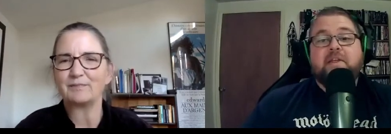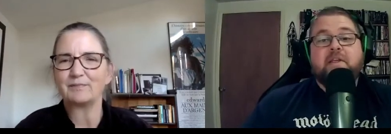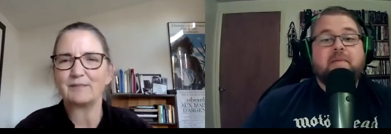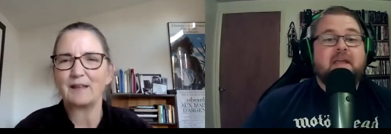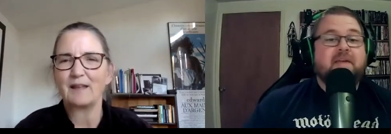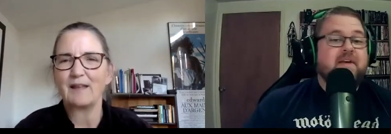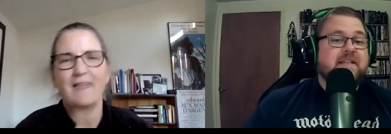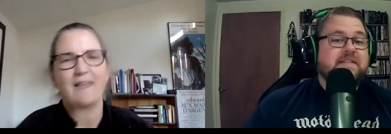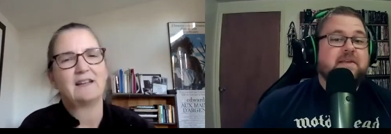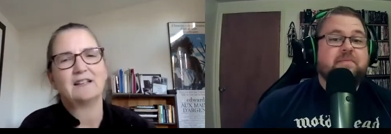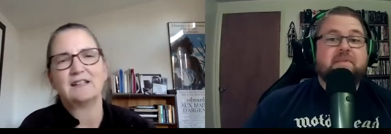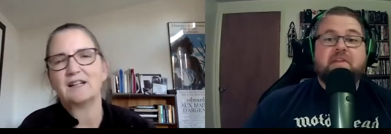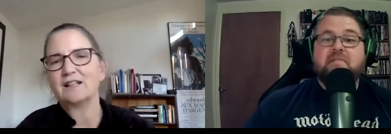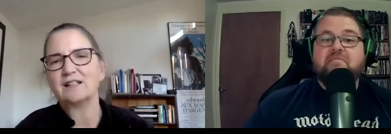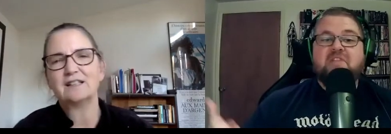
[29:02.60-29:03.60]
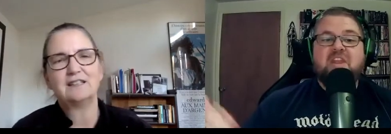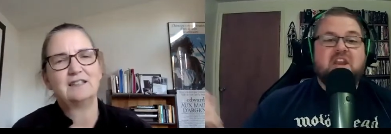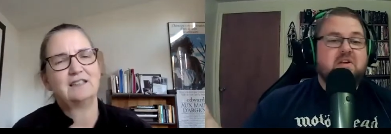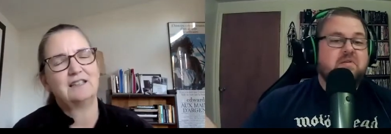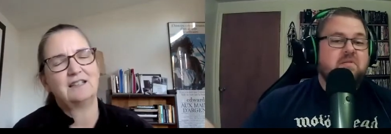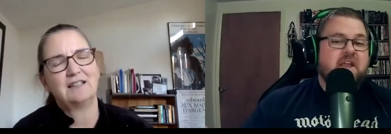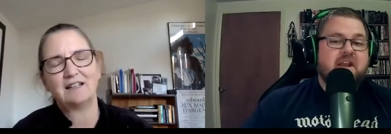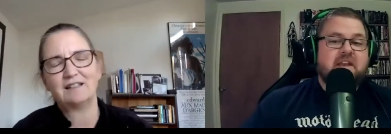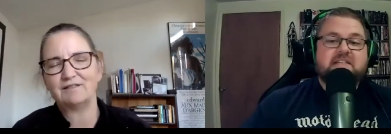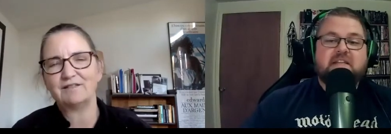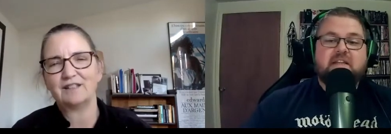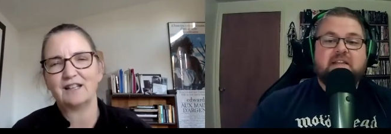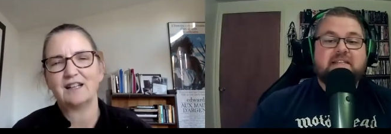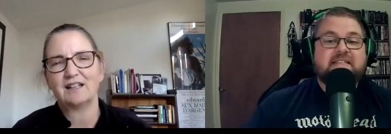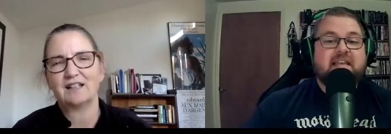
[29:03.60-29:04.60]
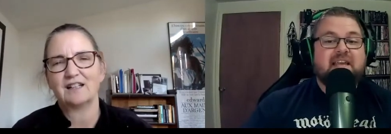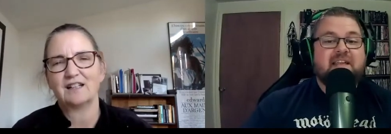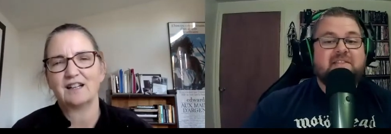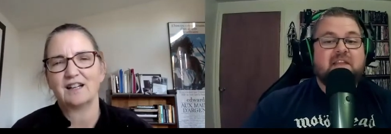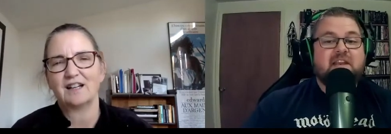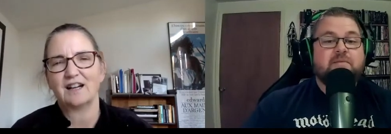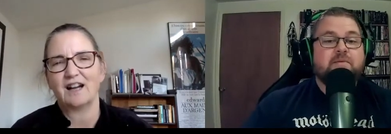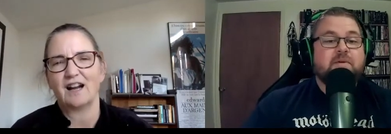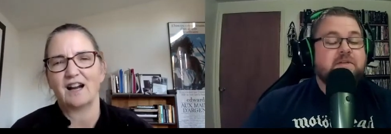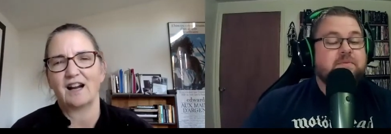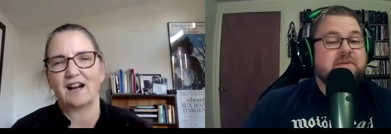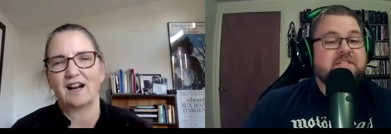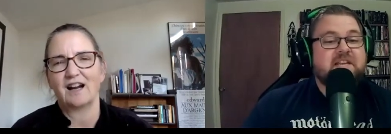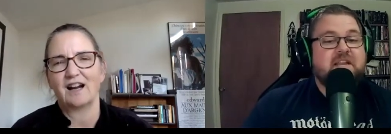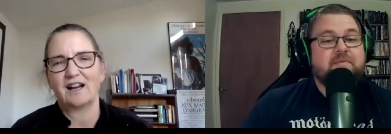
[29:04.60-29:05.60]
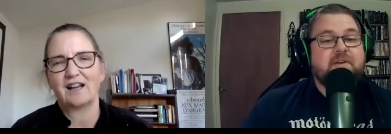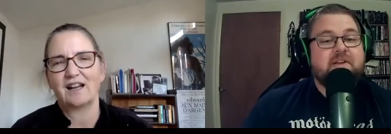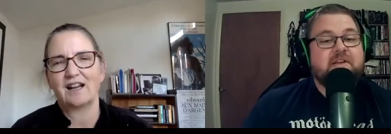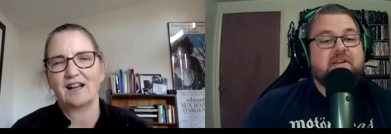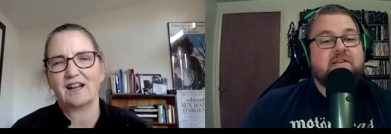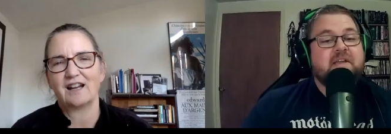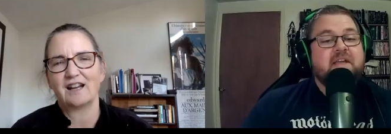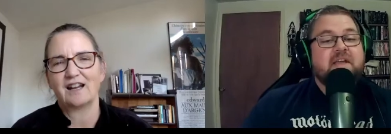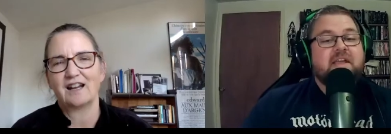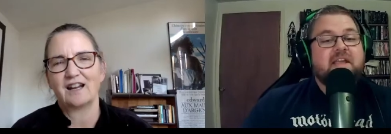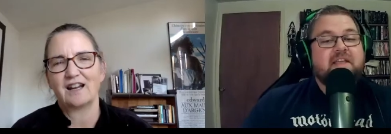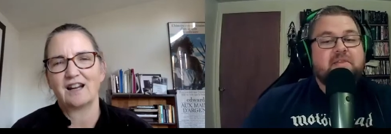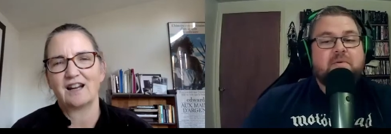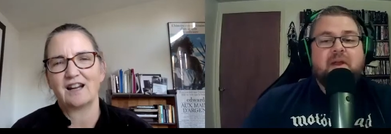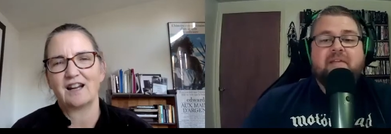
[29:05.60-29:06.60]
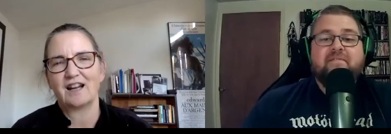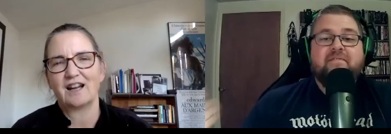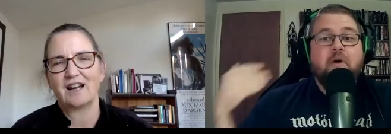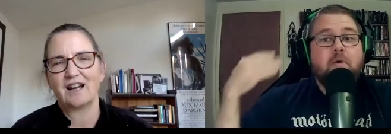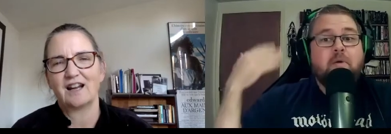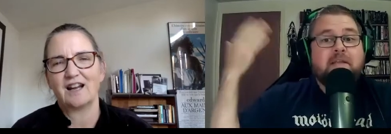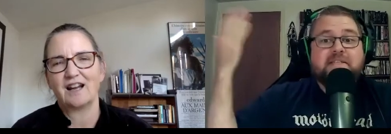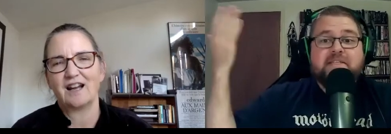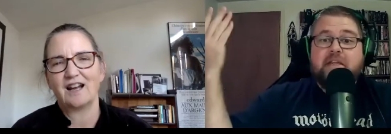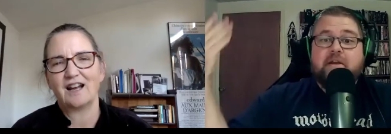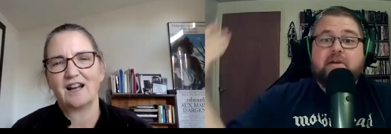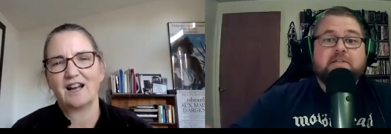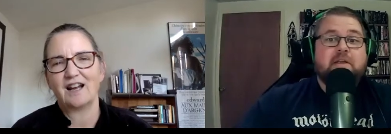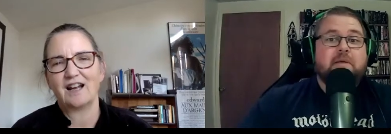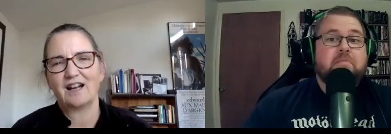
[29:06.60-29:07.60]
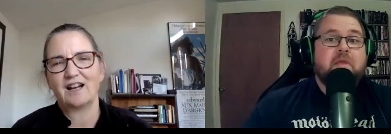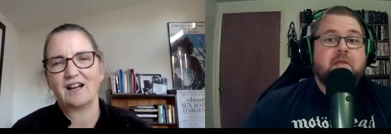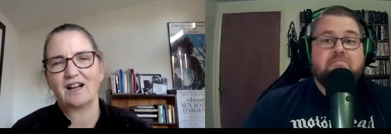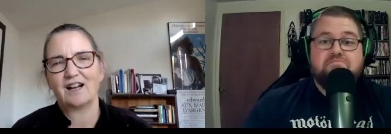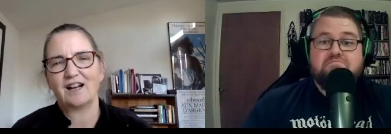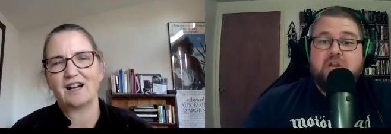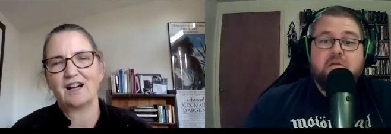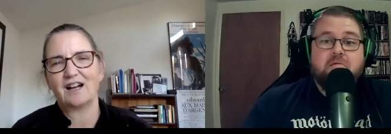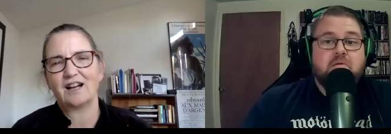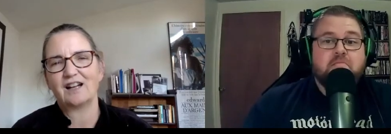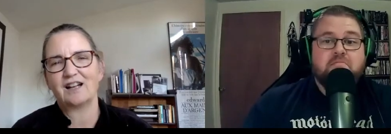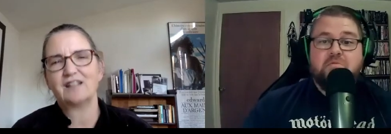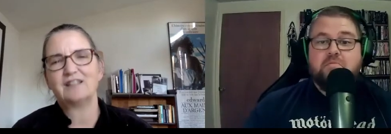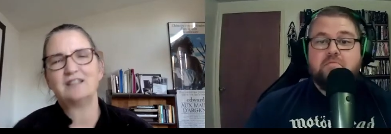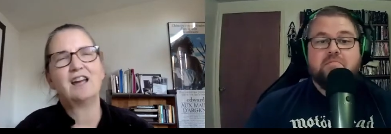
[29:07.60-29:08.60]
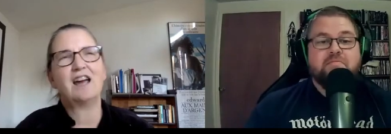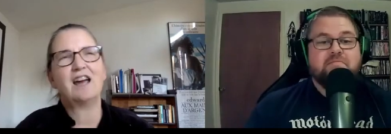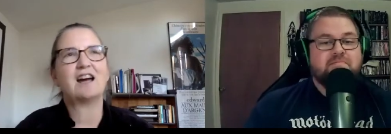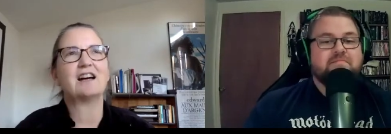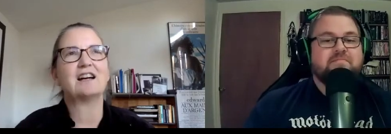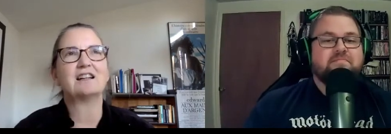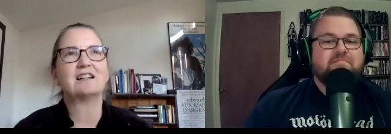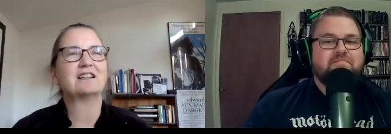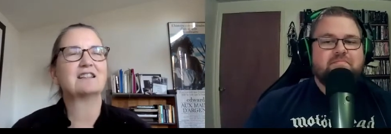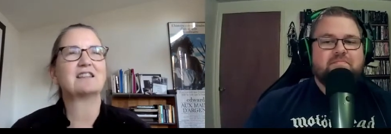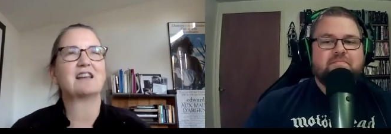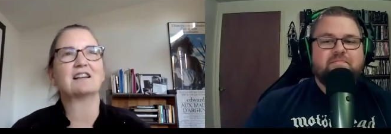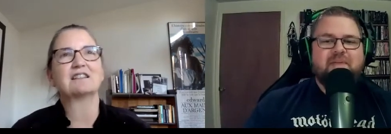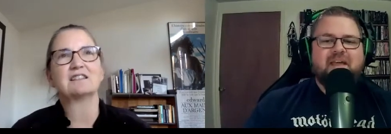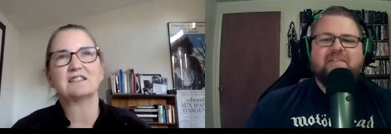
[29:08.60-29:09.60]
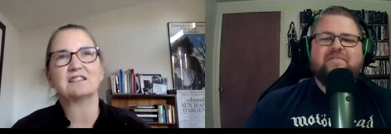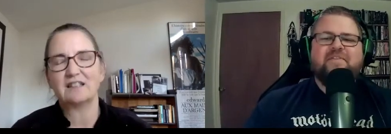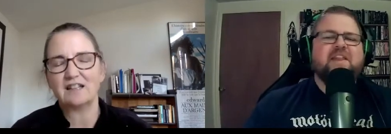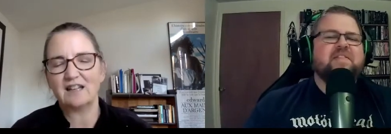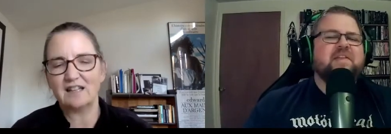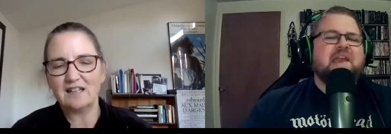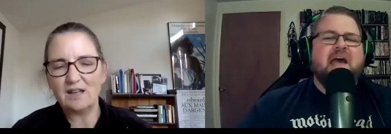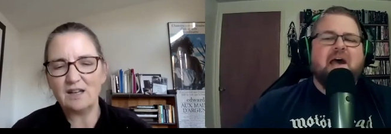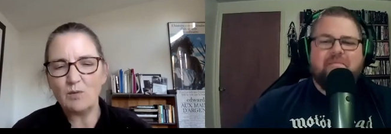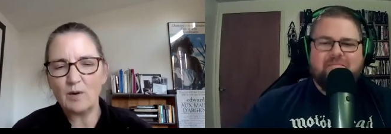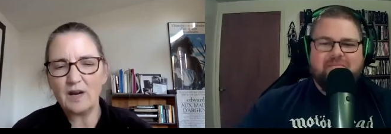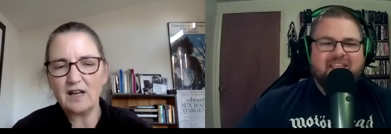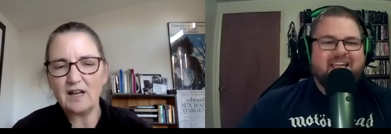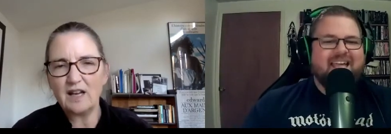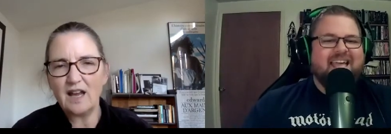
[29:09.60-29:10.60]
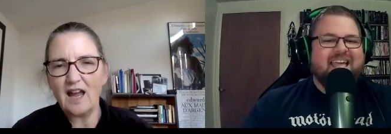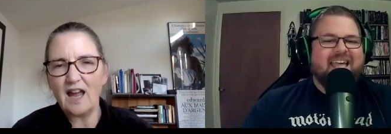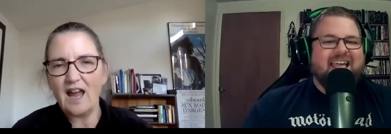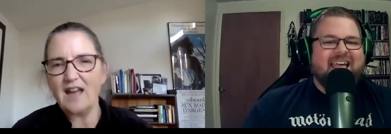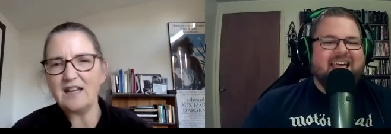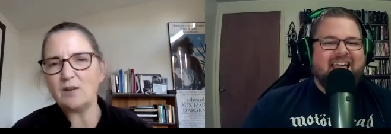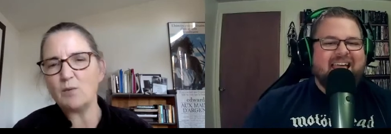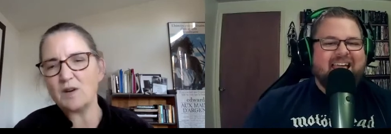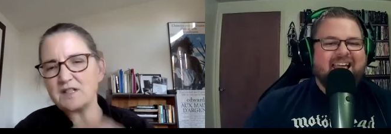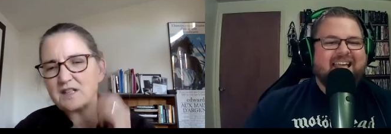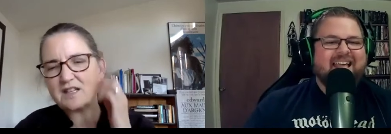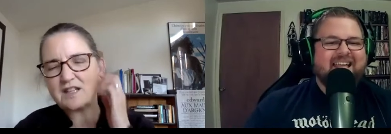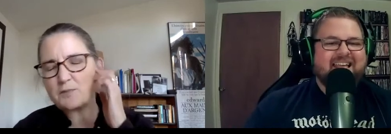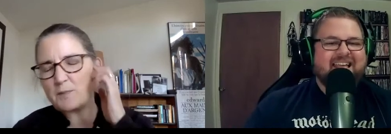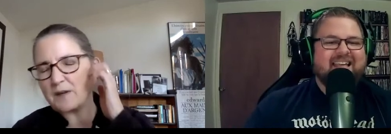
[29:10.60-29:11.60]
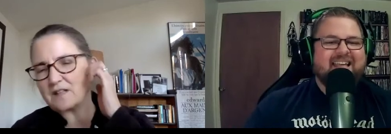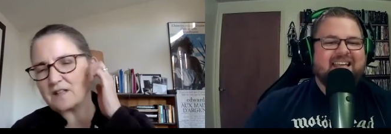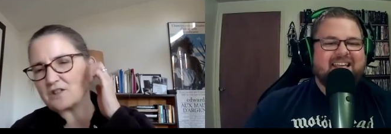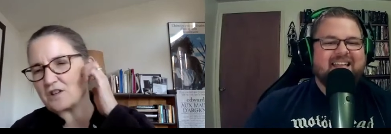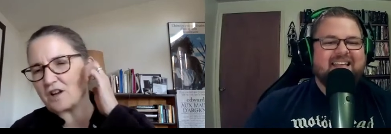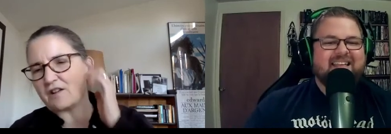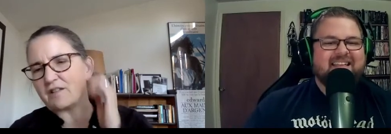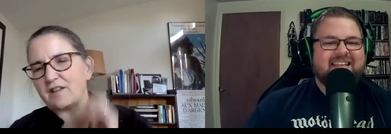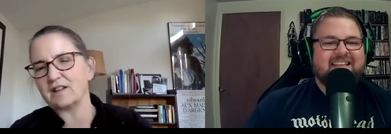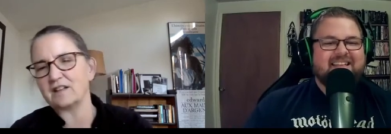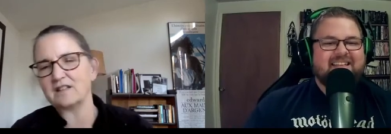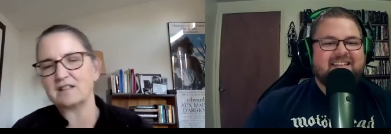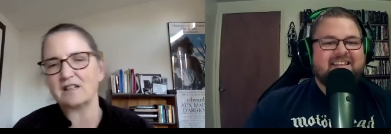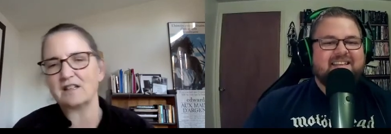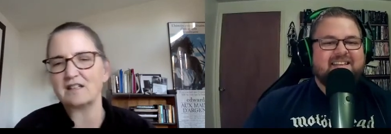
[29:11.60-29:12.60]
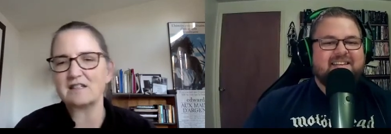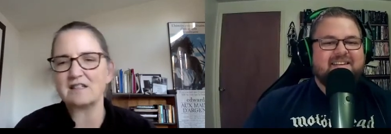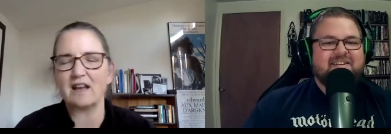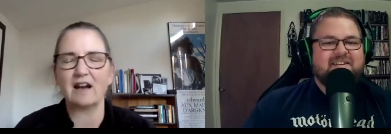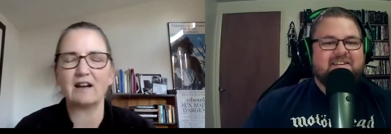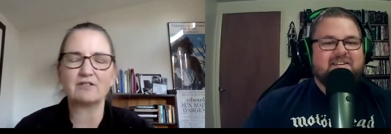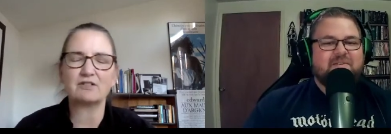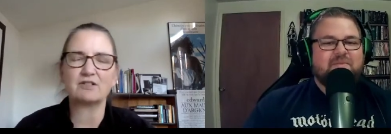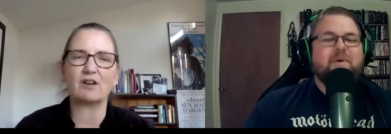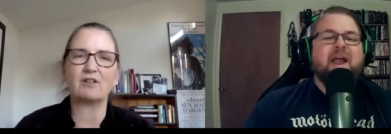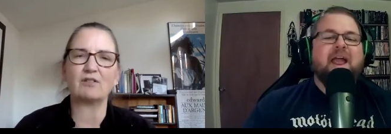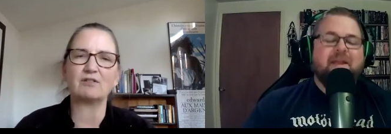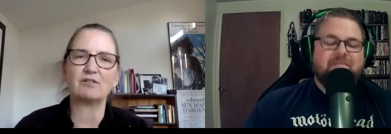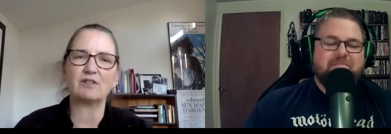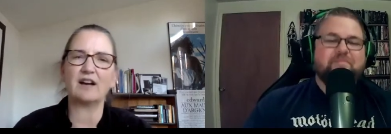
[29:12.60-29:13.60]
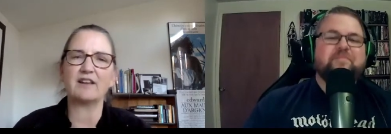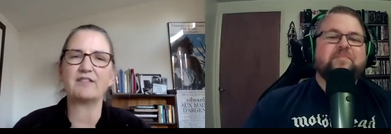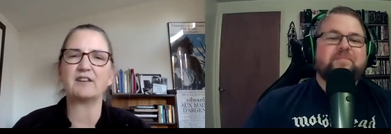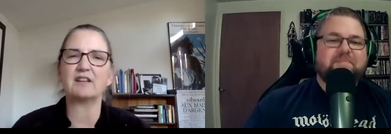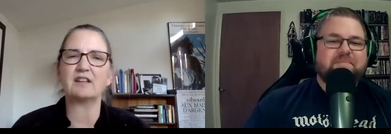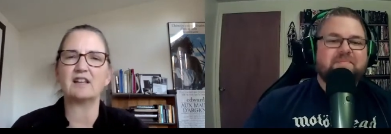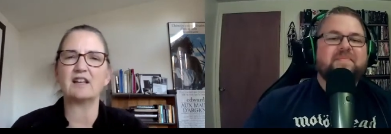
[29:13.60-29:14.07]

Speaker 1: either. He may have had something yeah. you know, in, his, in, his, head that he just wasn't able to get the right focus in or something.
Speaker 2: Yeah, exactly. Benefit and of he, the doubt. and he wasn't as big a star then as he is now. So right. I think